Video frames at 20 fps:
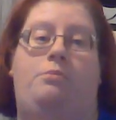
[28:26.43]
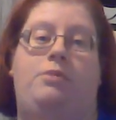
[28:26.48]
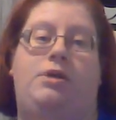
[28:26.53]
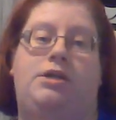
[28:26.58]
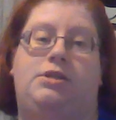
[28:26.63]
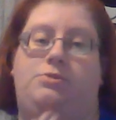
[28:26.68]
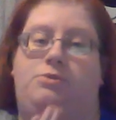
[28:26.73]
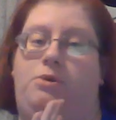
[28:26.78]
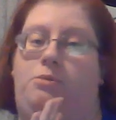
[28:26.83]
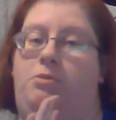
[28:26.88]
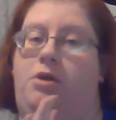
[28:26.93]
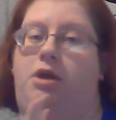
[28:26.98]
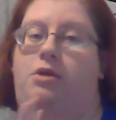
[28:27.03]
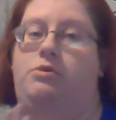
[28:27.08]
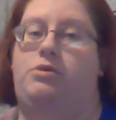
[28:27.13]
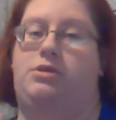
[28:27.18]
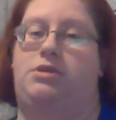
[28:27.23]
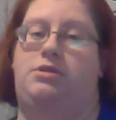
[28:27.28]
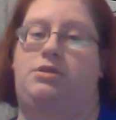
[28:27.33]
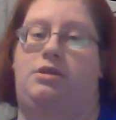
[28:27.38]
because somebody
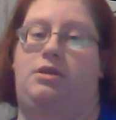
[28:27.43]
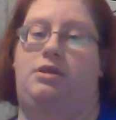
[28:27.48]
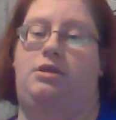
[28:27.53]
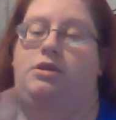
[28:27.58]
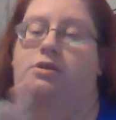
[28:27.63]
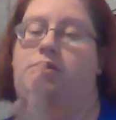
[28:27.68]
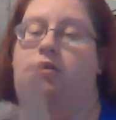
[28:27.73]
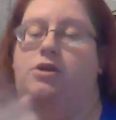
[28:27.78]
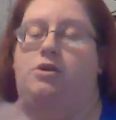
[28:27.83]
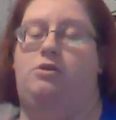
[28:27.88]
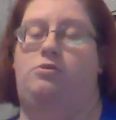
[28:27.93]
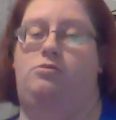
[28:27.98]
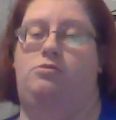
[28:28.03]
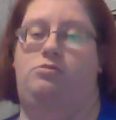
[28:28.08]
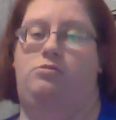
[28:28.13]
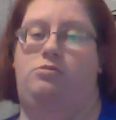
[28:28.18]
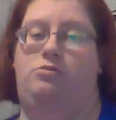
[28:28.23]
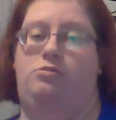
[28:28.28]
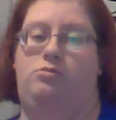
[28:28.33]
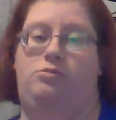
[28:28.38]
is a
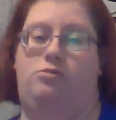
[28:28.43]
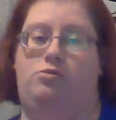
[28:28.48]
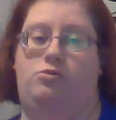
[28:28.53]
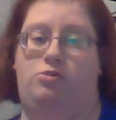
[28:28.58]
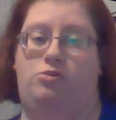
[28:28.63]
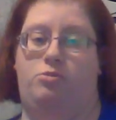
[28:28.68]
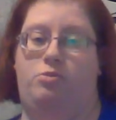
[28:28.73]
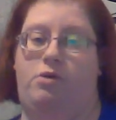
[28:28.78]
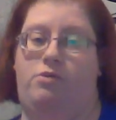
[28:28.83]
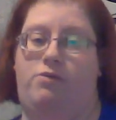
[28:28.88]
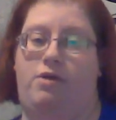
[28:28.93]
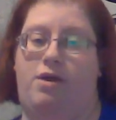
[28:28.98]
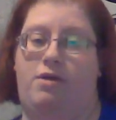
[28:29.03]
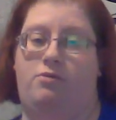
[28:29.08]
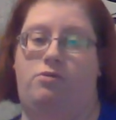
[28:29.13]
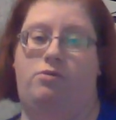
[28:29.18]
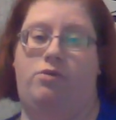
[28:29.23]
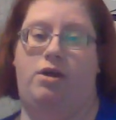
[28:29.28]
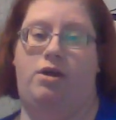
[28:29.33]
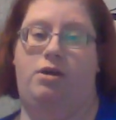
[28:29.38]
group on
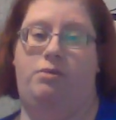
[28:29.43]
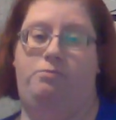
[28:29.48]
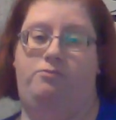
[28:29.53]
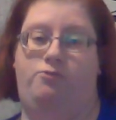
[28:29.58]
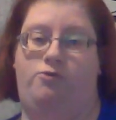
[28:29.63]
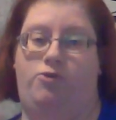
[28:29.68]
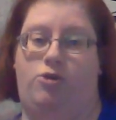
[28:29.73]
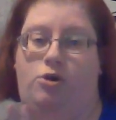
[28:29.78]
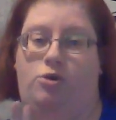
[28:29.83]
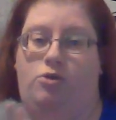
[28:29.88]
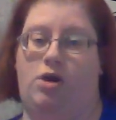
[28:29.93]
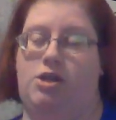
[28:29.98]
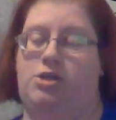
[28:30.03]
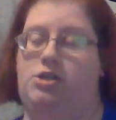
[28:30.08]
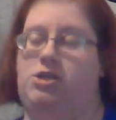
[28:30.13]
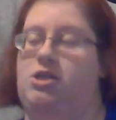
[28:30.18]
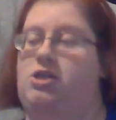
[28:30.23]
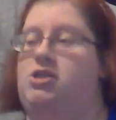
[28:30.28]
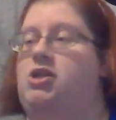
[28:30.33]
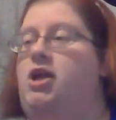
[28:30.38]
Ravelry for
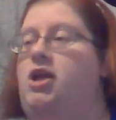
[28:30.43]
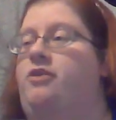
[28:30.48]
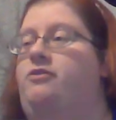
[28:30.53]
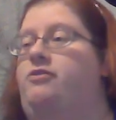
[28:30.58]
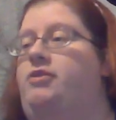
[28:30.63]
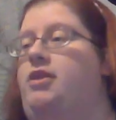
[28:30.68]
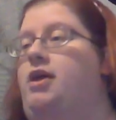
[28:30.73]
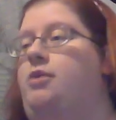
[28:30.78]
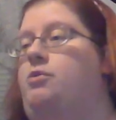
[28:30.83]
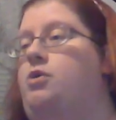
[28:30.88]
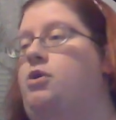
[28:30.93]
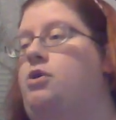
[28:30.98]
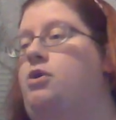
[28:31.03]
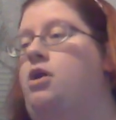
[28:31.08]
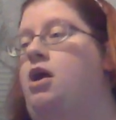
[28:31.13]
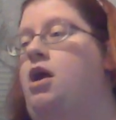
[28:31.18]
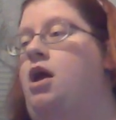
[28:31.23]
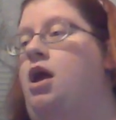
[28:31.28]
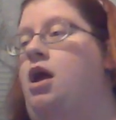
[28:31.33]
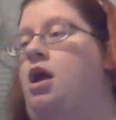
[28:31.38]
cross stitch stuff, and they were,
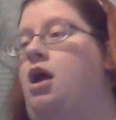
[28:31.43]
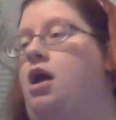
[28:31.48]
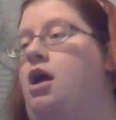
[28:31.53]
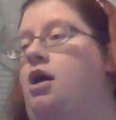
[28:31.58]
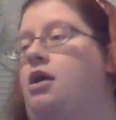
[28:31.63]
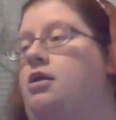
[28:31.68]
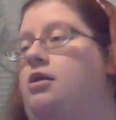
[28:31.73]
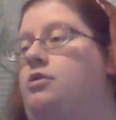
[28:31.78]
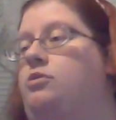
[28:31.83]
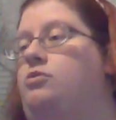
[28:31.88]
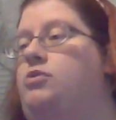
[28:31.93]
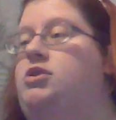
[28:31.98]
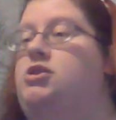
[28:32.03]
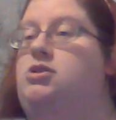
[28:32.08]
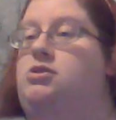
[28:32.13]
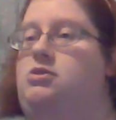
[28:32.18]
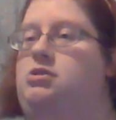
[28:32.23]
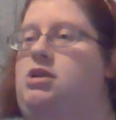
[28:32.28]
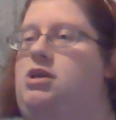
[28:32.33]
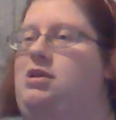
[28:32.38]

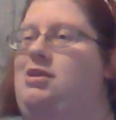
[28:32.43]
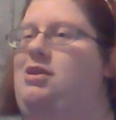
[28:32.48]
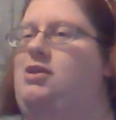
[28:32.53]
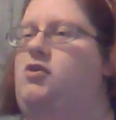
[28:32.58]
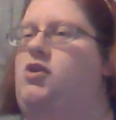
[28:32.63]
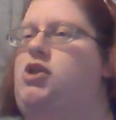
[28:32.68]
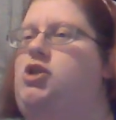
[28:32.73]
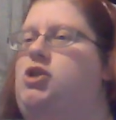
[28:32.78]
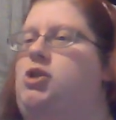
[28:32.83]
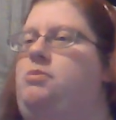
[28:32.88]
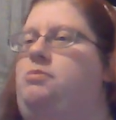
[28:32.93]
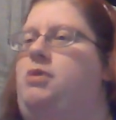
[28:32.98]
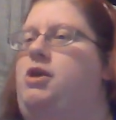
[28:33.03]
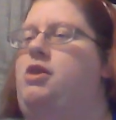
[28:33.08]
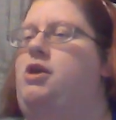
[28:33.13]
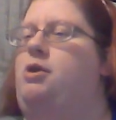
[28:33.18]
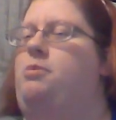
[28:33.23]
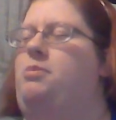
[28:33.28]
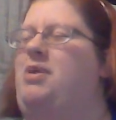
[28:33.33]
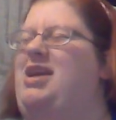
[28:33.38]
which technically shouldn't be
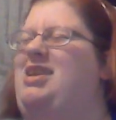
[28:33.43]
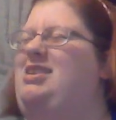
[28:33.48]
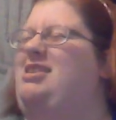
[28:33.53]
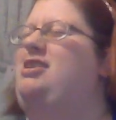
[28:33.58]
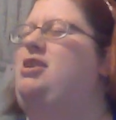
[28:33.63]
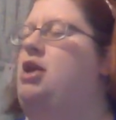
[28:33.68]
there, but